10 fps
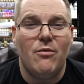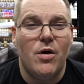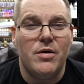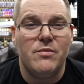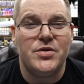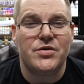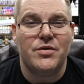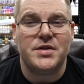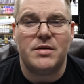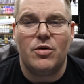Ronan was
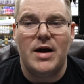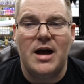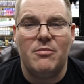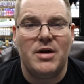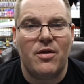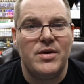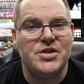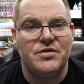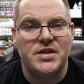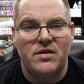throwing some around, but otherwise
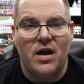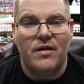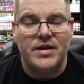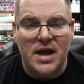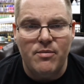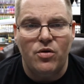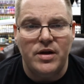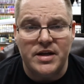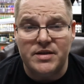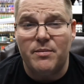you don't see a lot on the
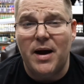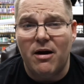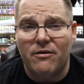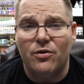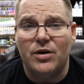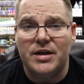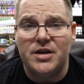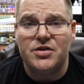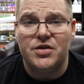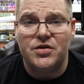table. It is a powerful
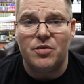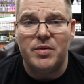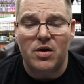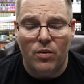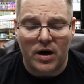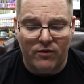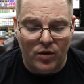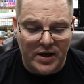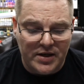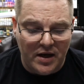condition, so be aware of
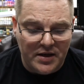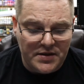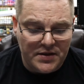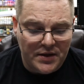what it does.